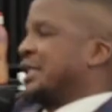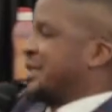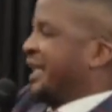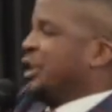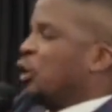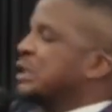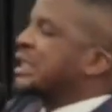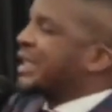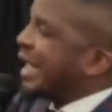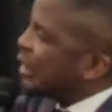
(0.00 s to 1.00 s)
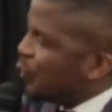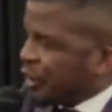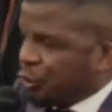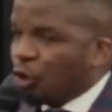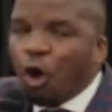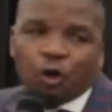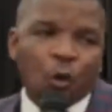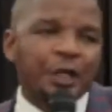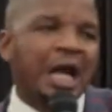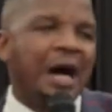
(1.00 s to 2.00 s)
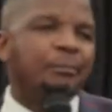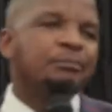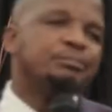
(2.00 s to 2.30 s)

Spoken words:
as they don't stand with you, God won't come.